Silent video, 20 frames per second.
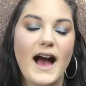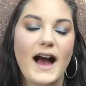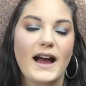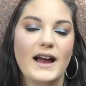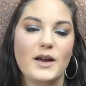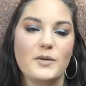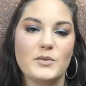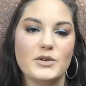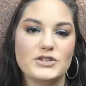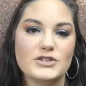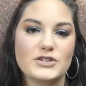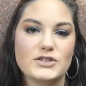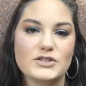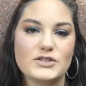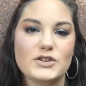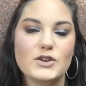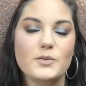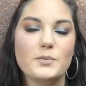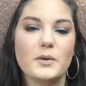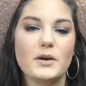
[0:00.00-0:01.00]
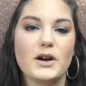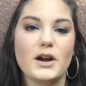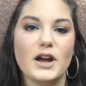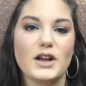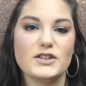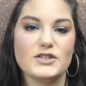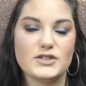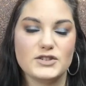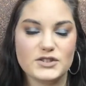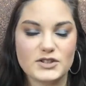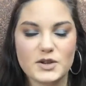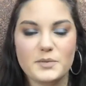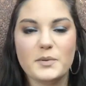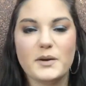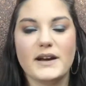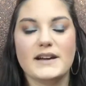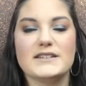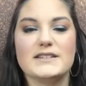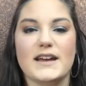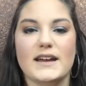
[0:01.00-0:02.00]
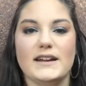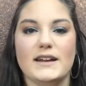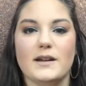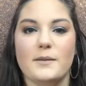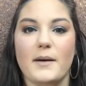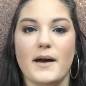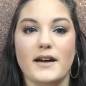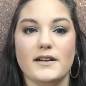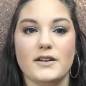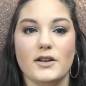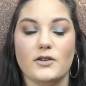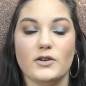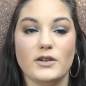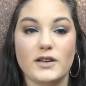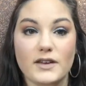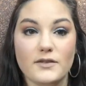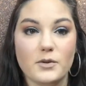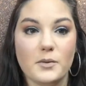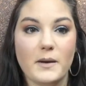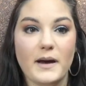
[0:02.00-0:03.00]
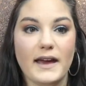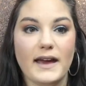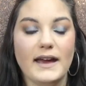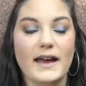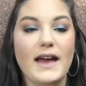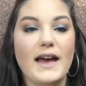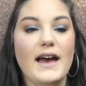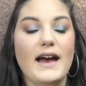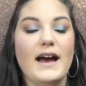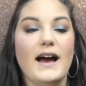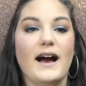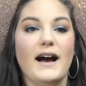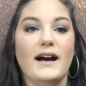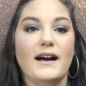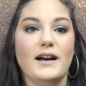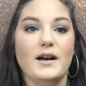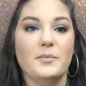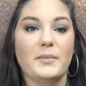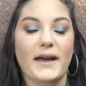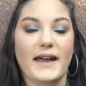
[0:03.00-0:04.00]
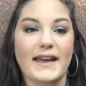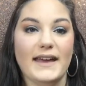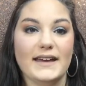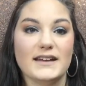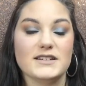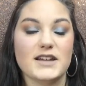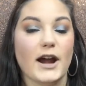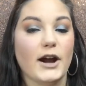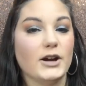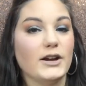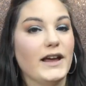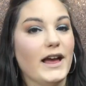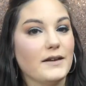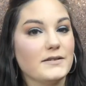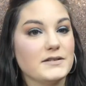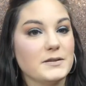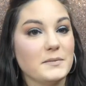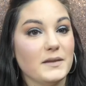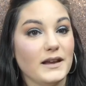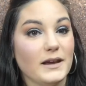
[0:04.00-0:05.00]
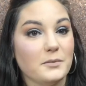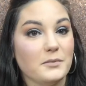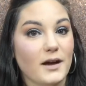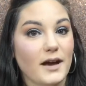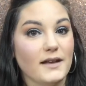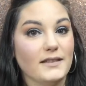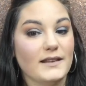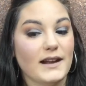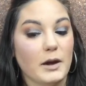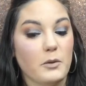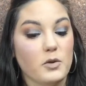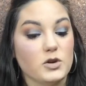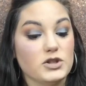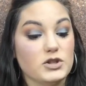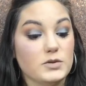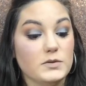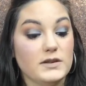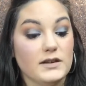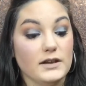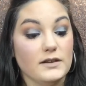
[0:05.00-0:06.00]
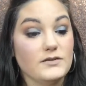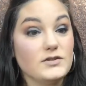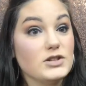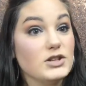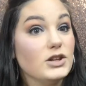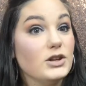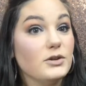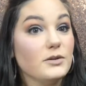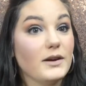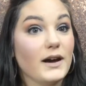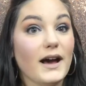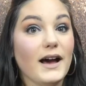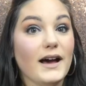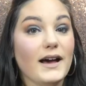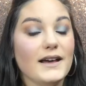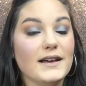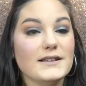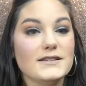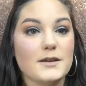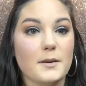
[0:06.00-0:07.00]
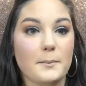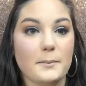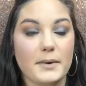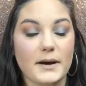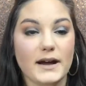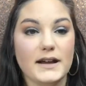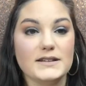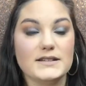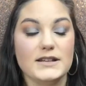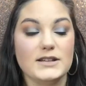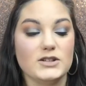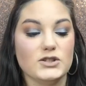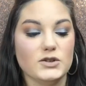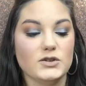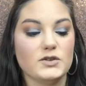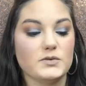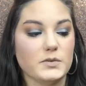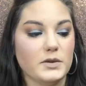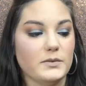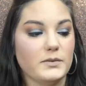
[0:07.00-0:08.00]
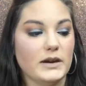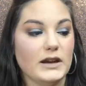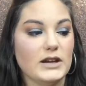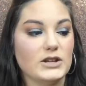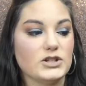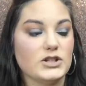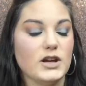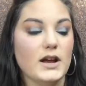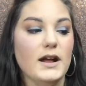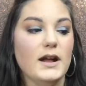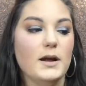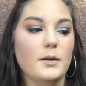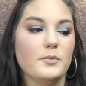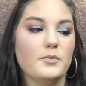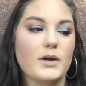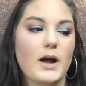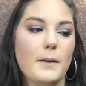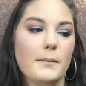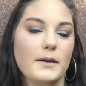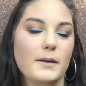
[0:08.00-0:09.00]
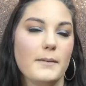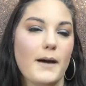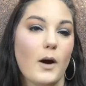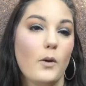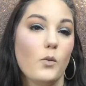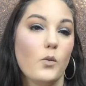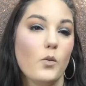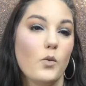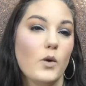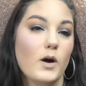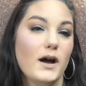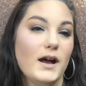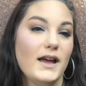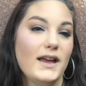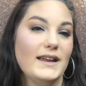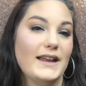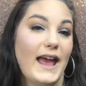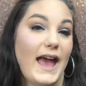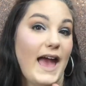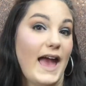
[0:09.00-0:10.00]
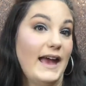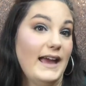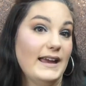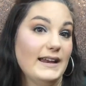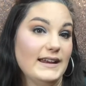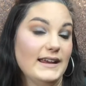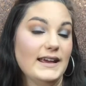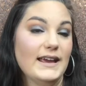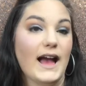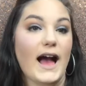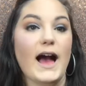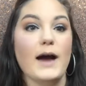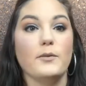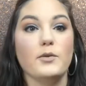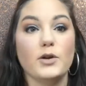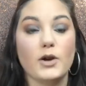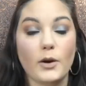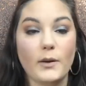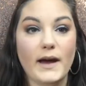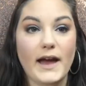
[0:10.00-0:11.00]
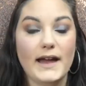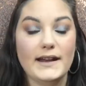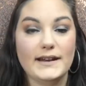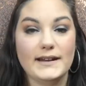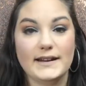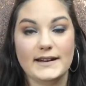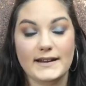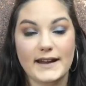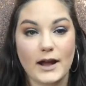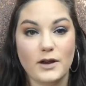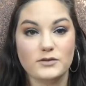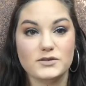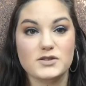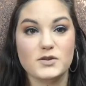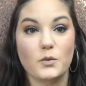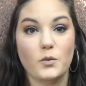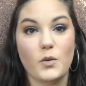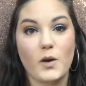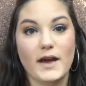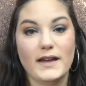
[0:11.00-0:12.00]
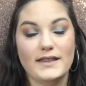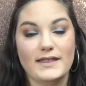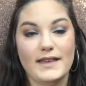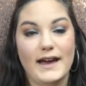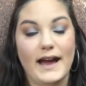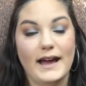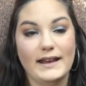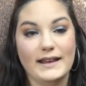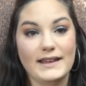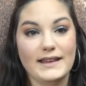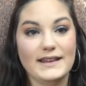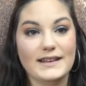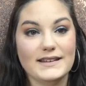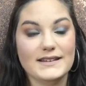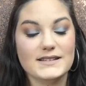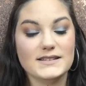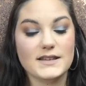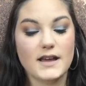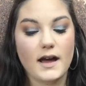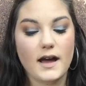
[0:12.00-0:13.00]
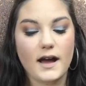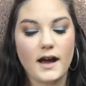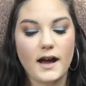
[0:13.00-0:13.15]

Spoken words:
I am super, super excited about another giveaway, and I already have something in mind that I want to give to you guys, but as soon as we reach probably about 180, I will go ahead and announce what that is.